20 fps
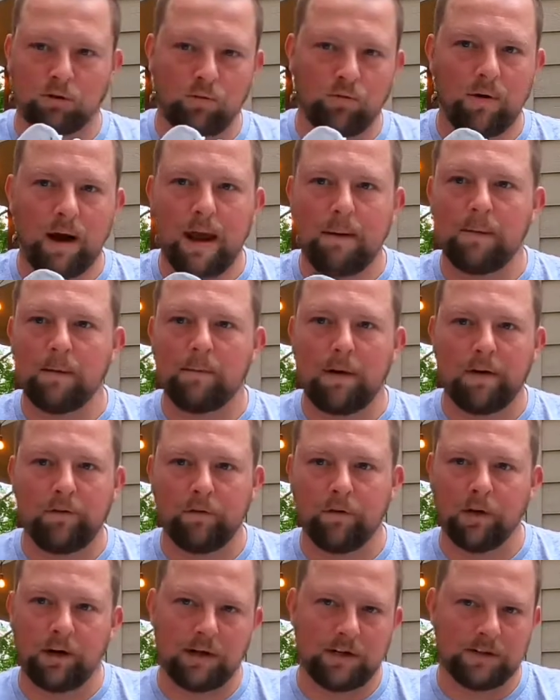cramming my
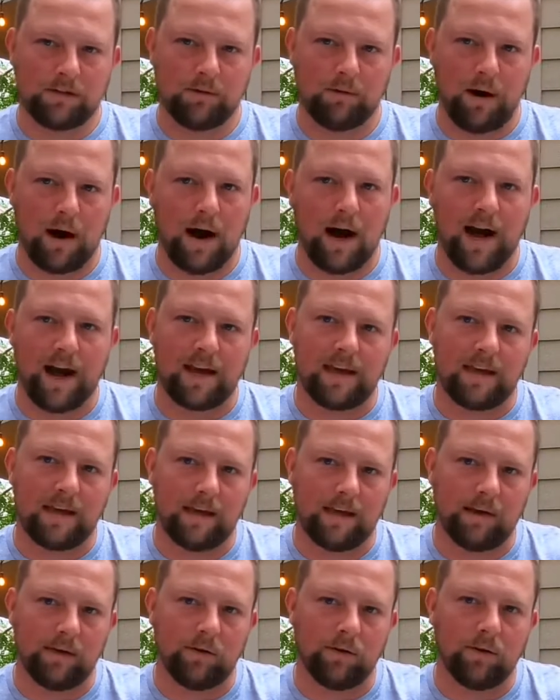foot into a high
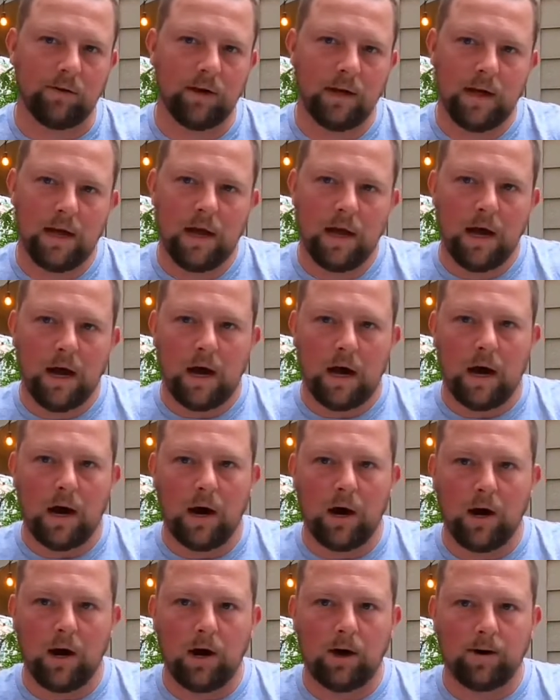heel.
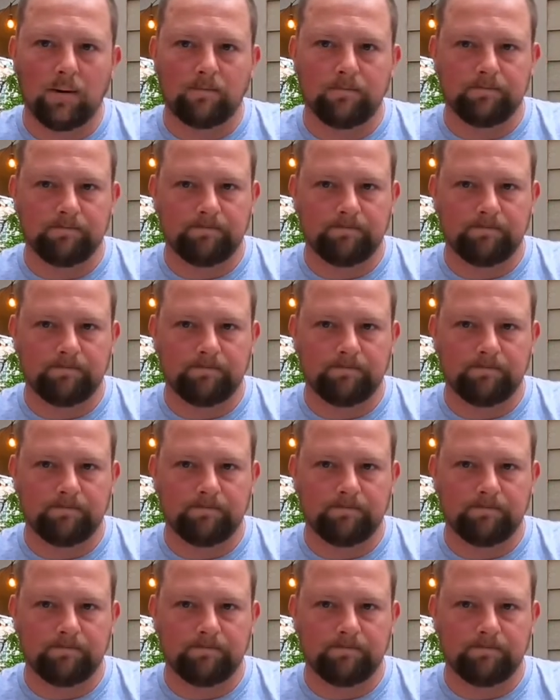I